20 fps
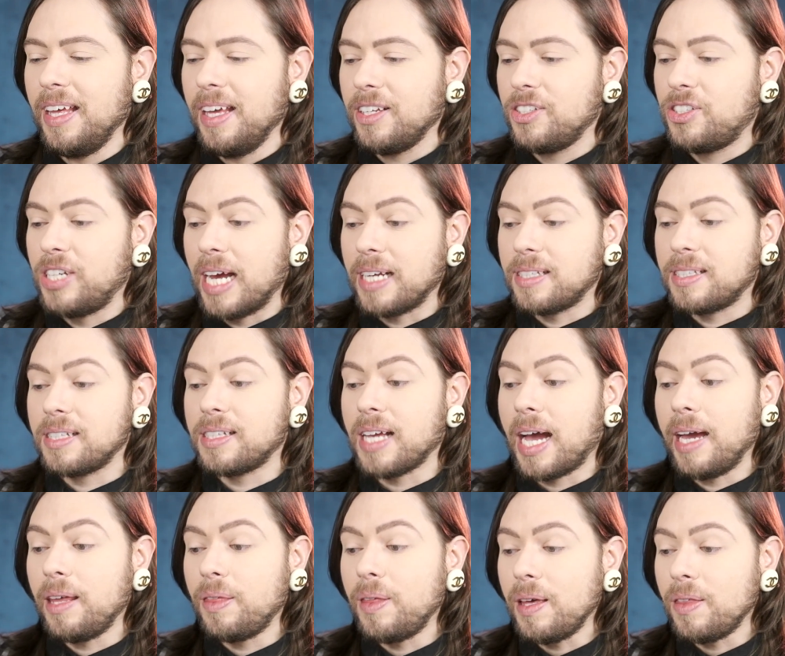Jack says,
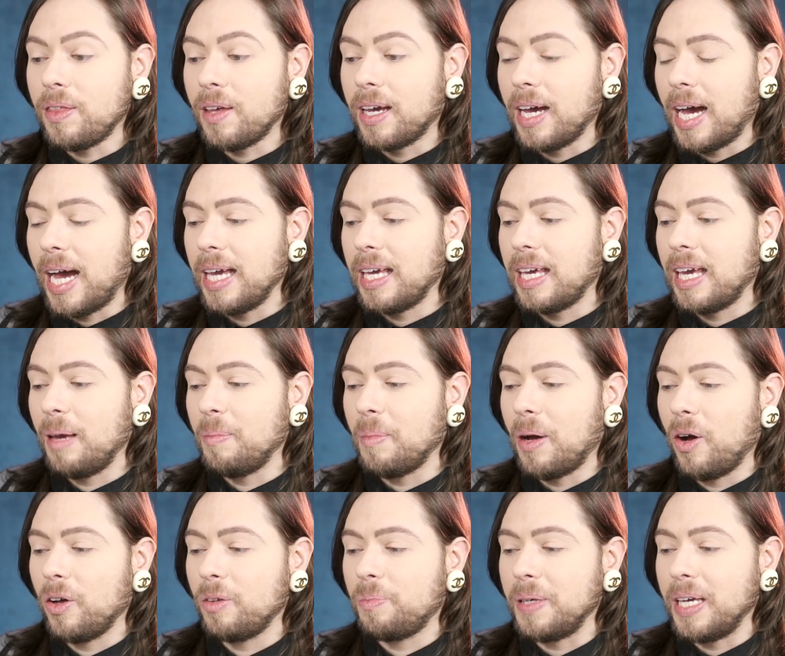I think the guy came
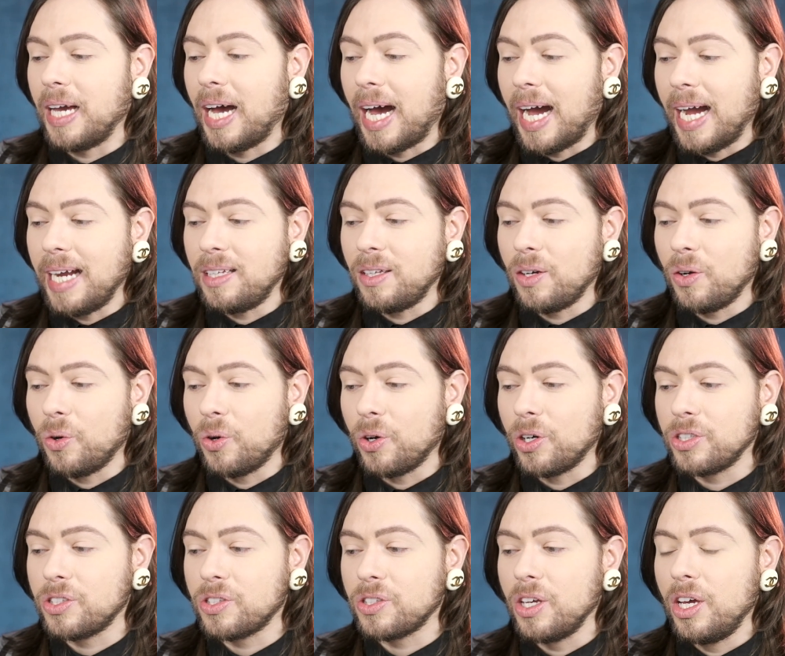out behind the
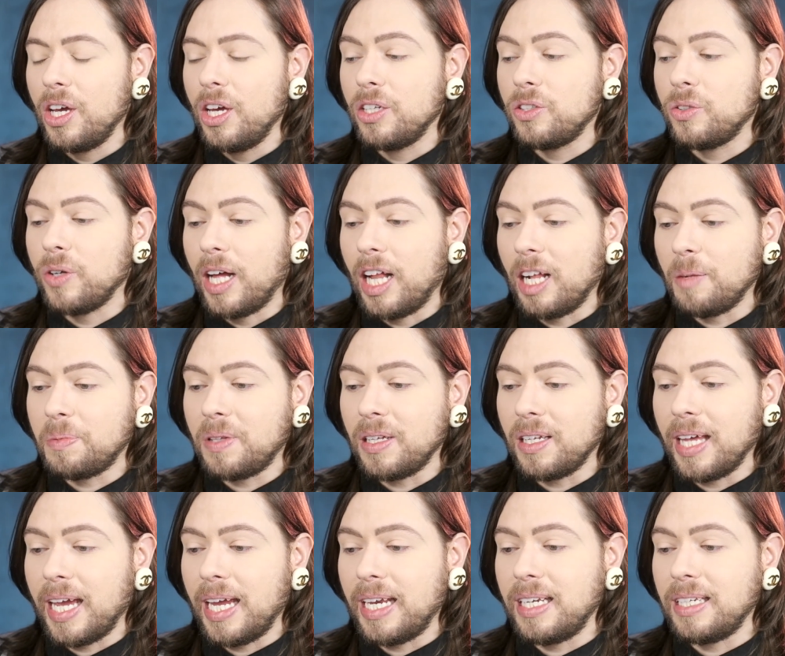horse to help the
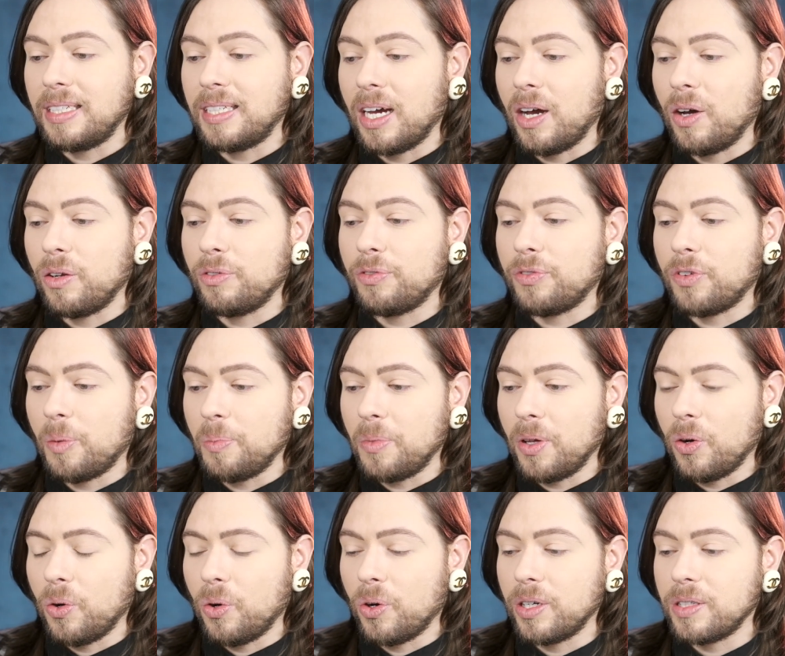lady down from
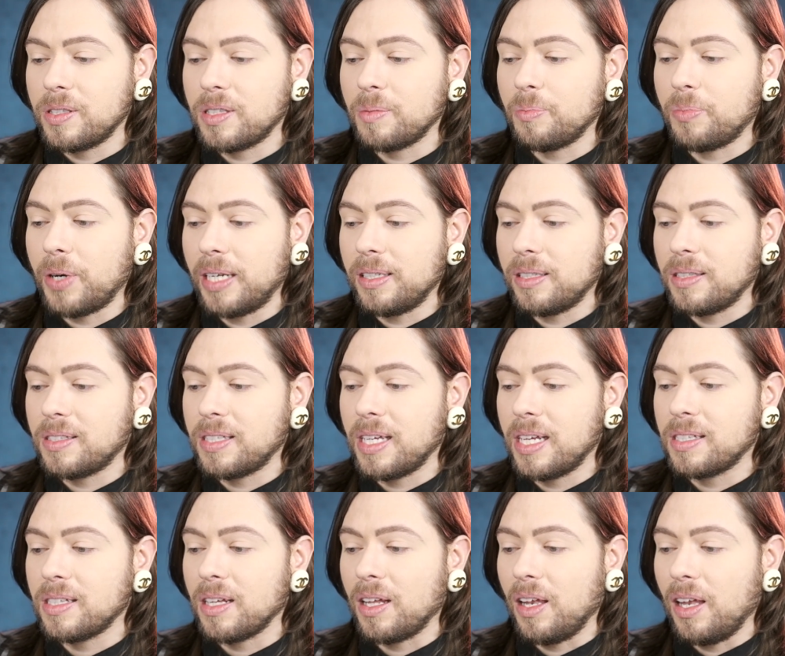the horse. Brandon
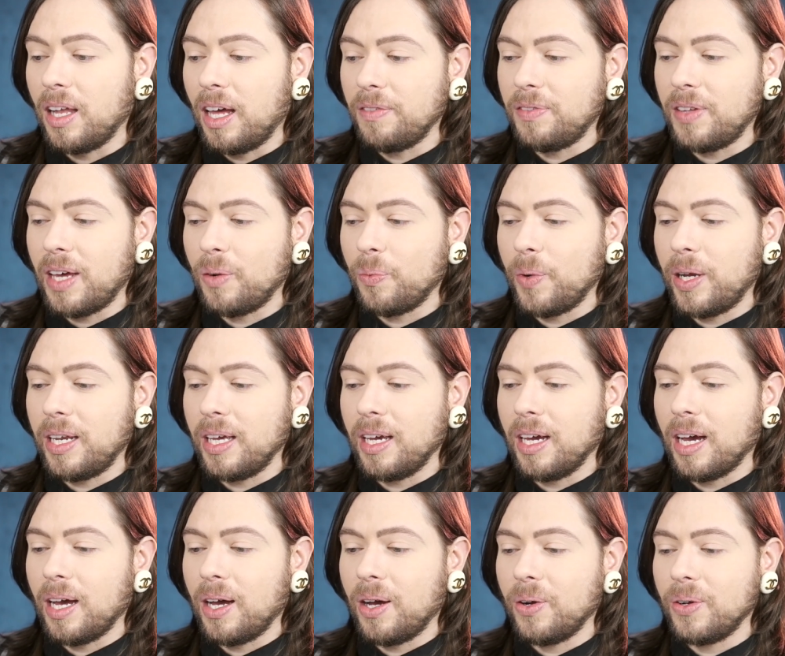says, love that wedding
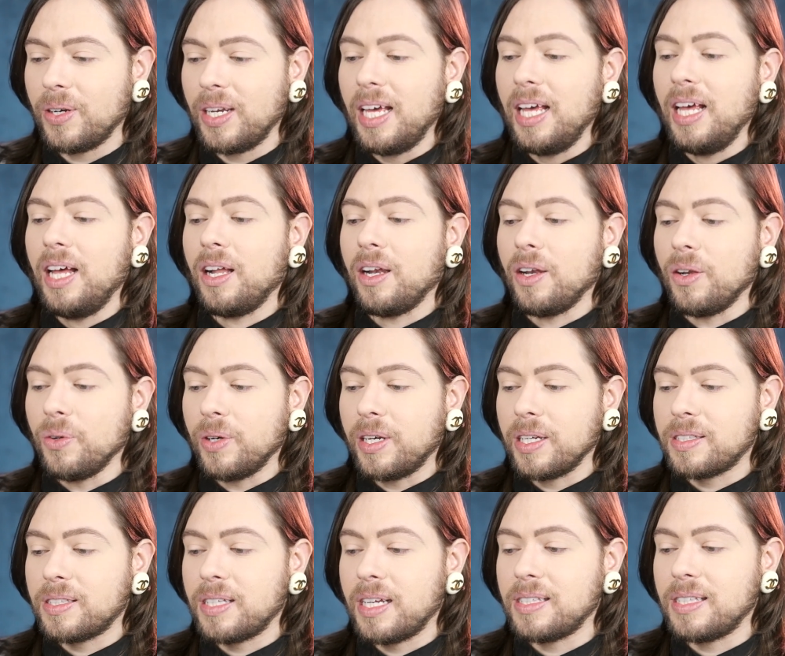gown.
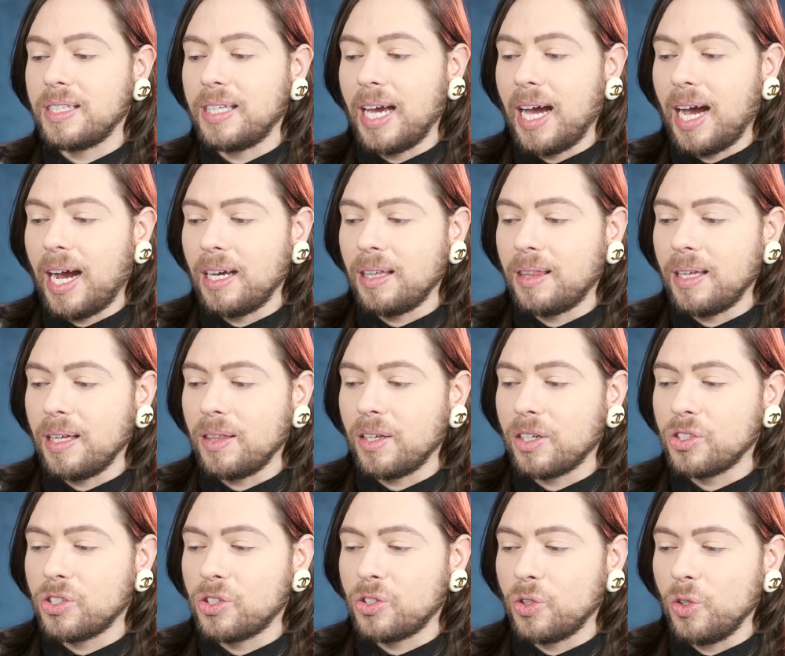Lucas says, yeah, I think
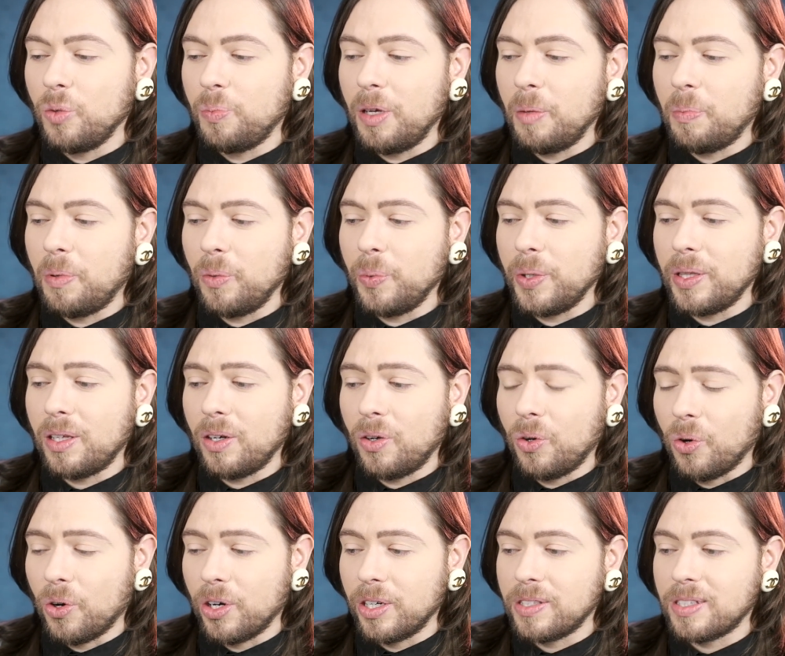there's two people with the
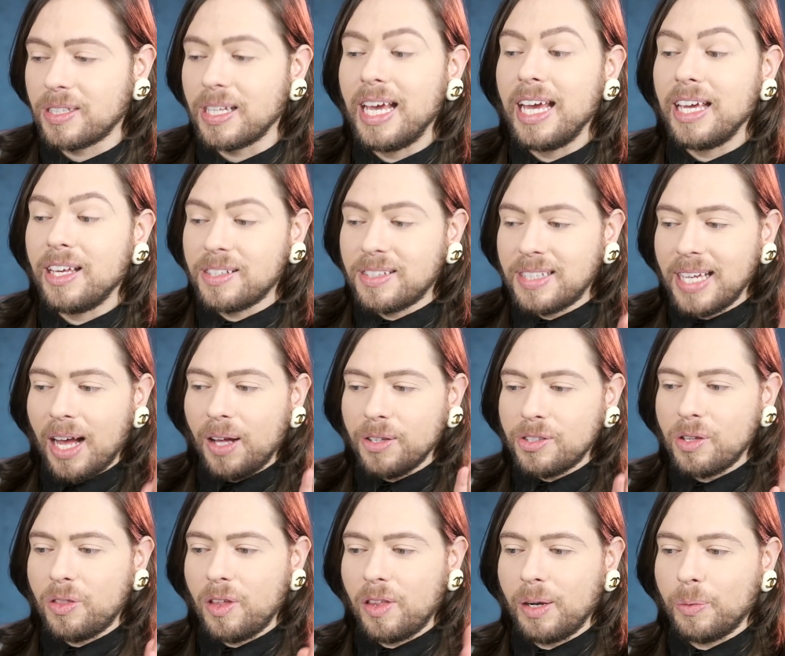horse. You see, I
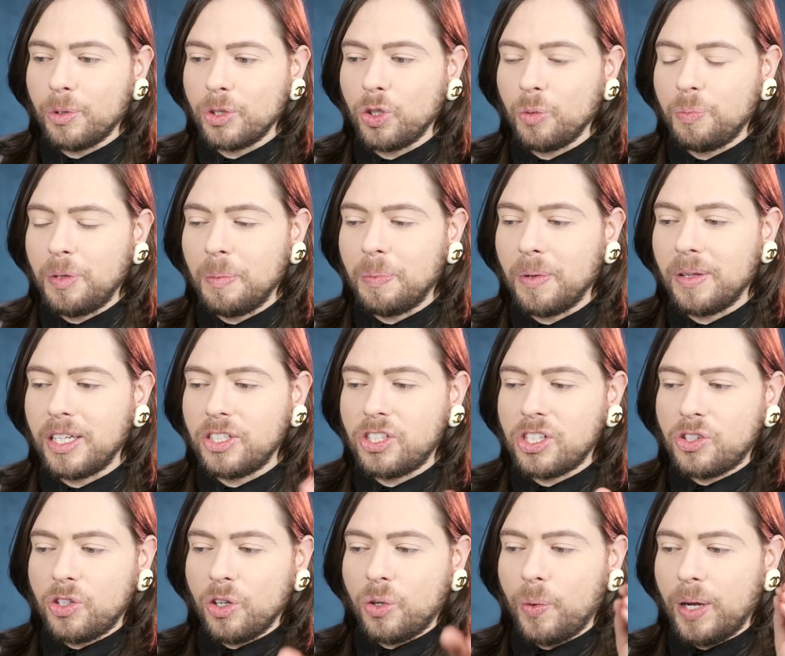also thought there were two people. They
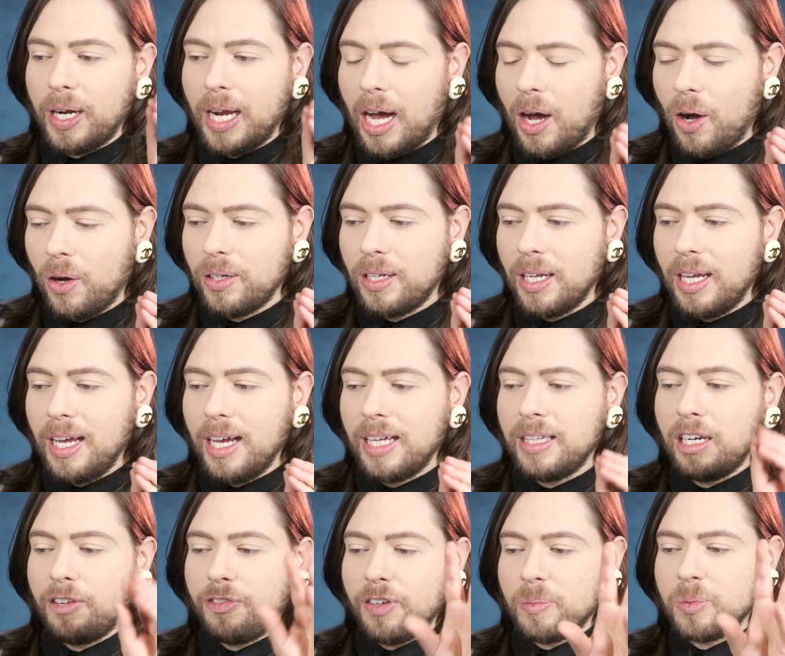just took one out and
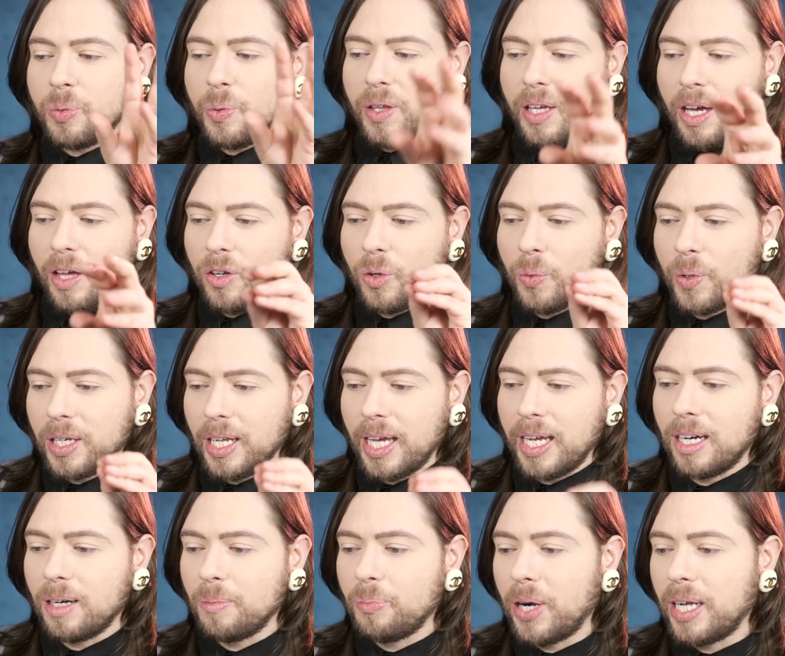then filmed with the other one
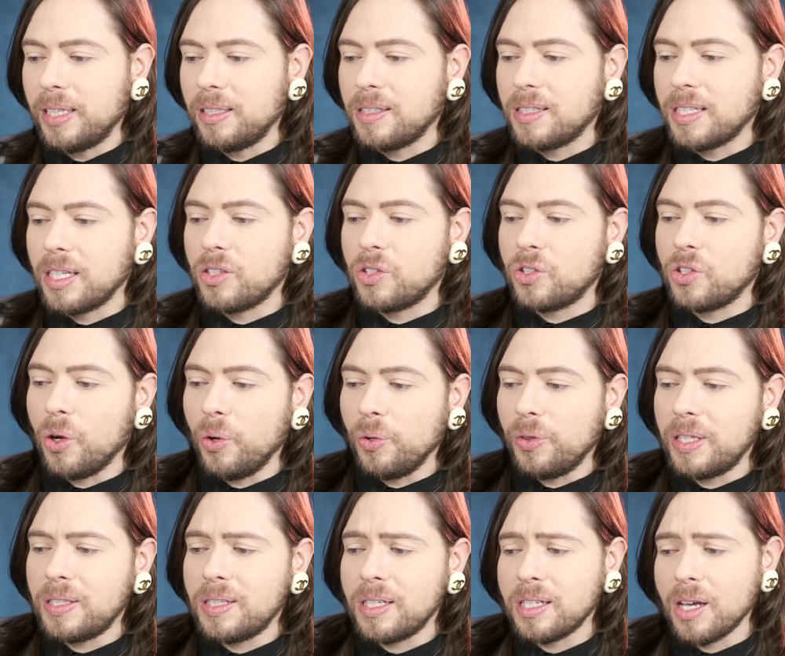later. Brandon says, so
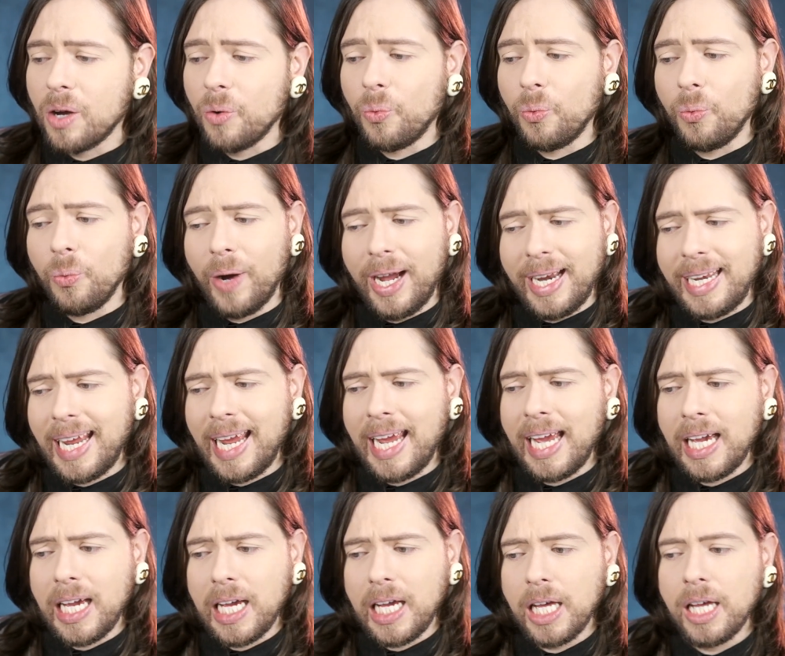this is a
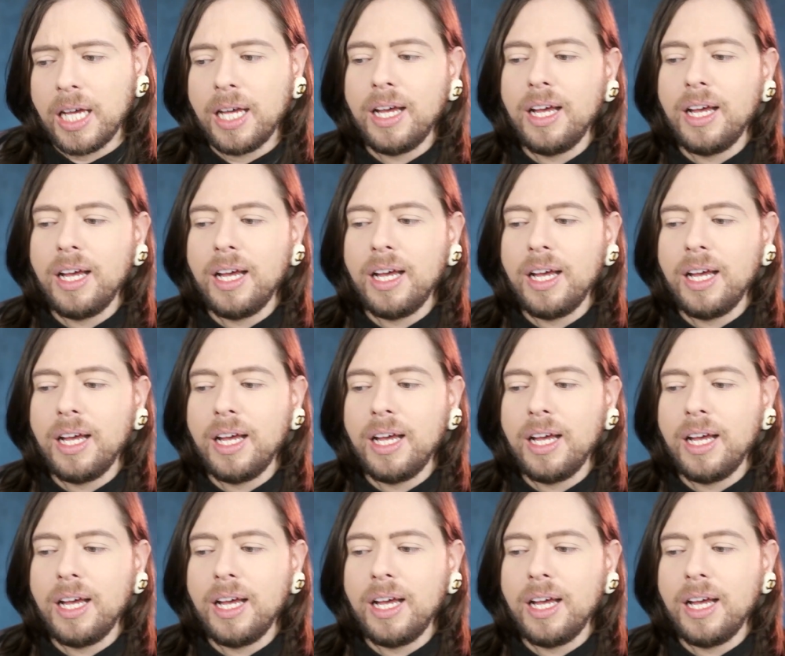wedding?